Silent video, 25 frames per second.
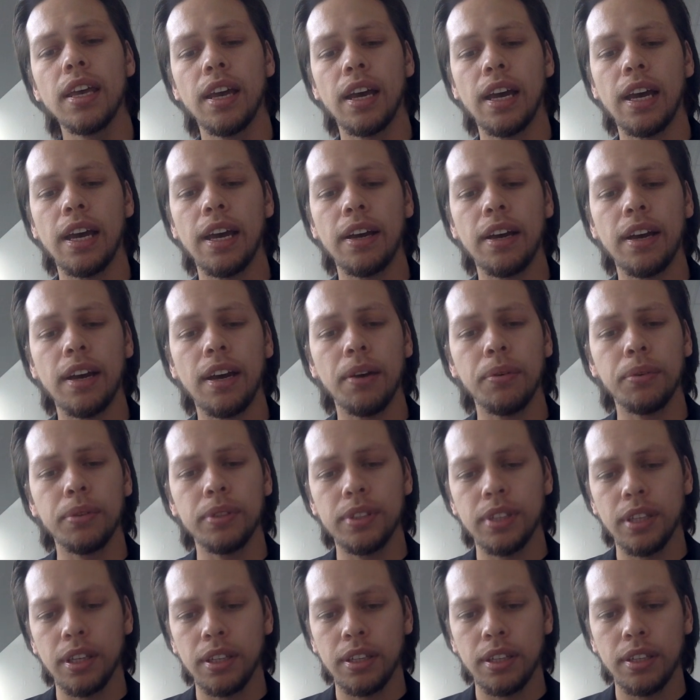I would
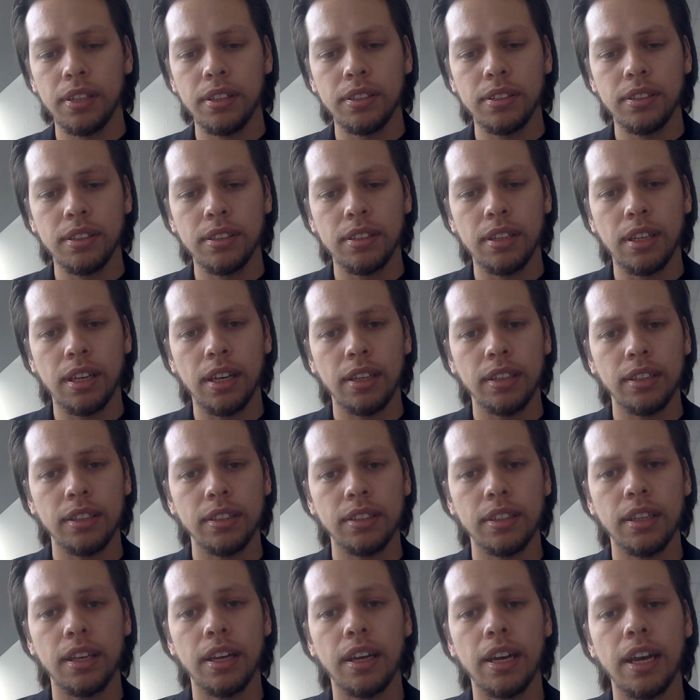say that this is like
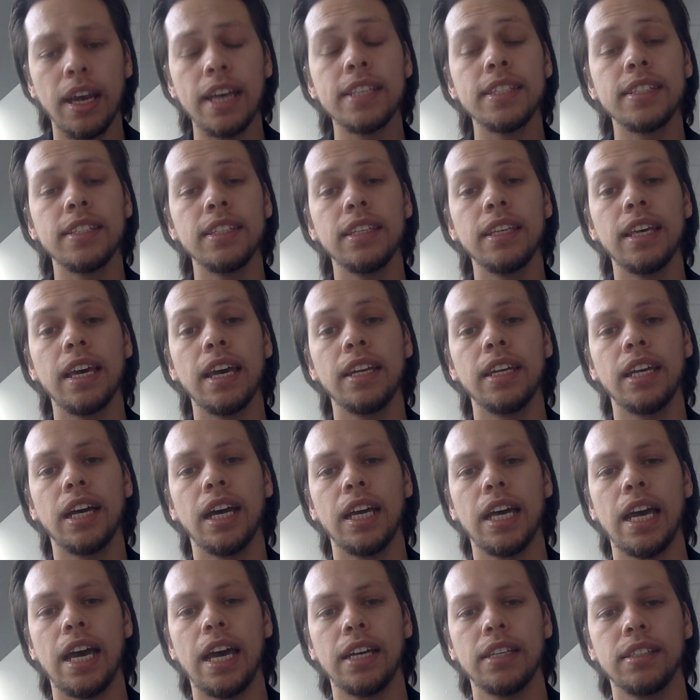the
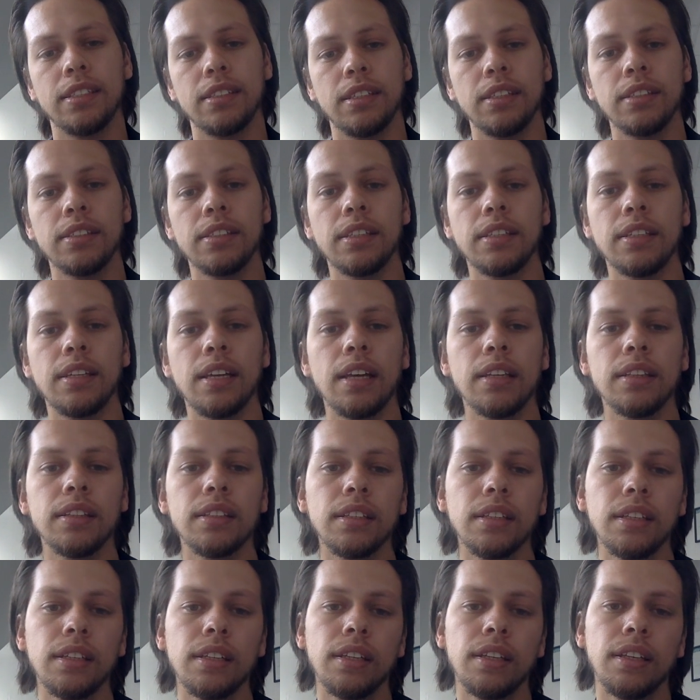SENI axis, in that
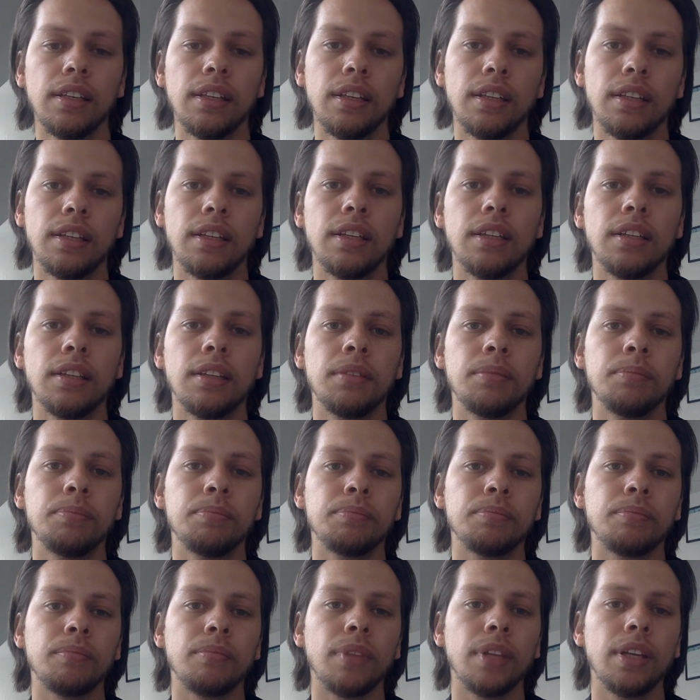
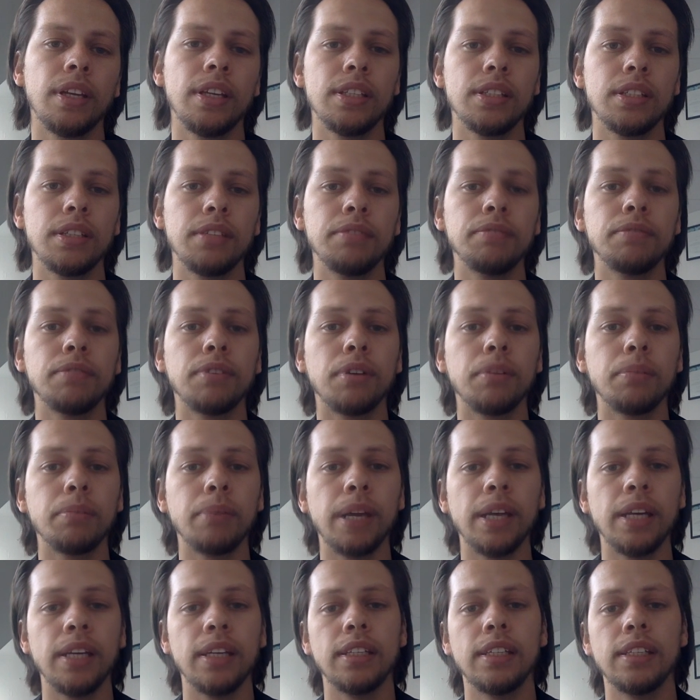he's informed
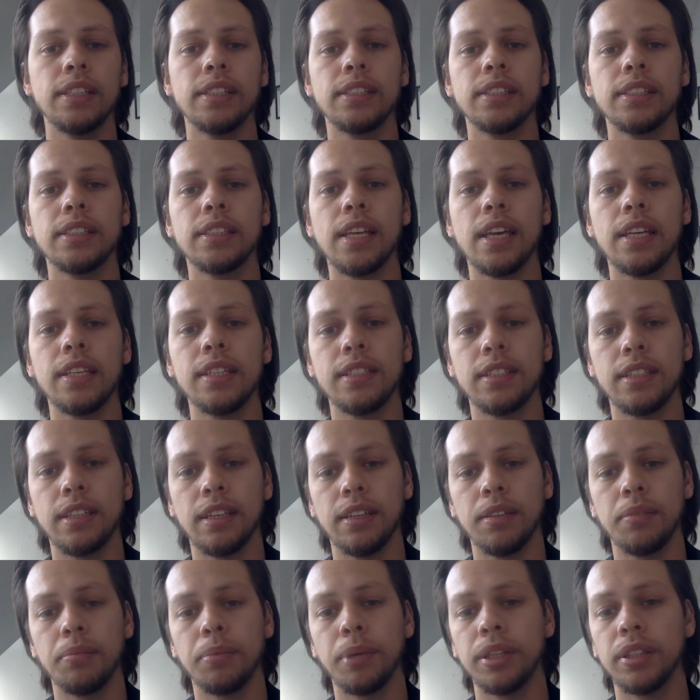by his
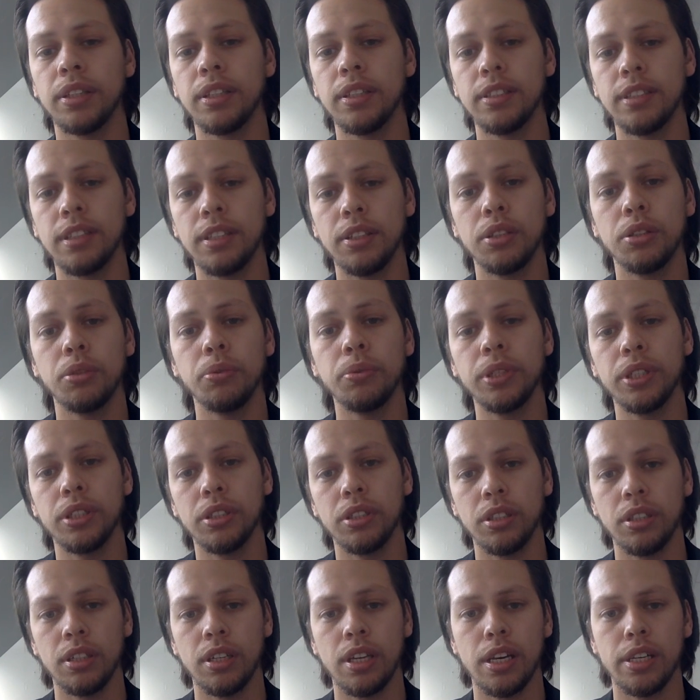sensing, but his
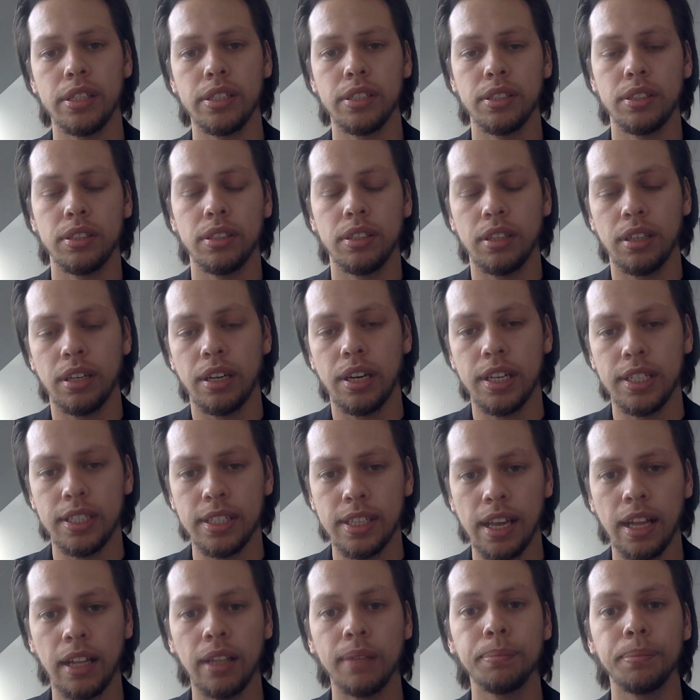intuition has
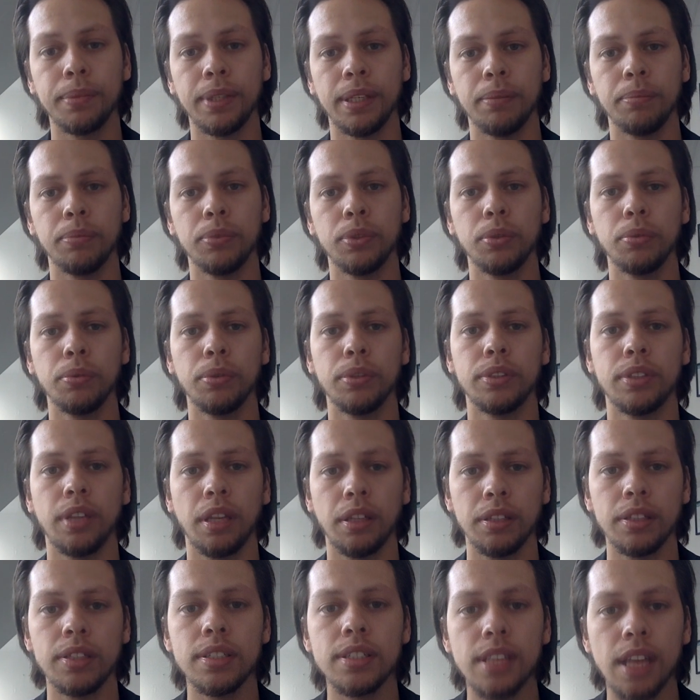helped him towards
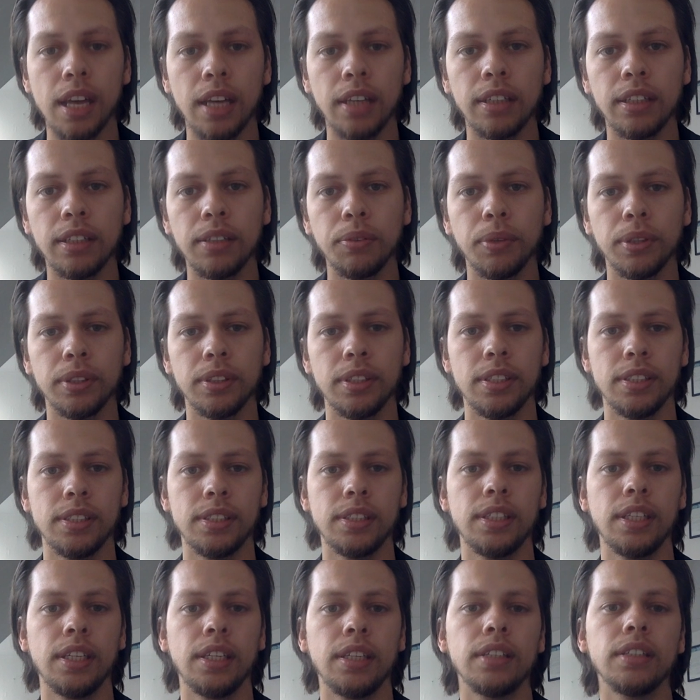understanding what he's
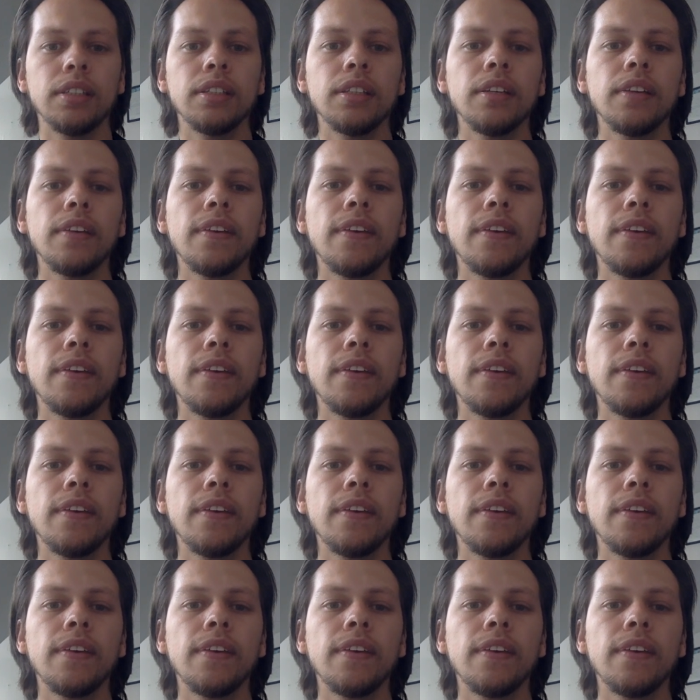seeing.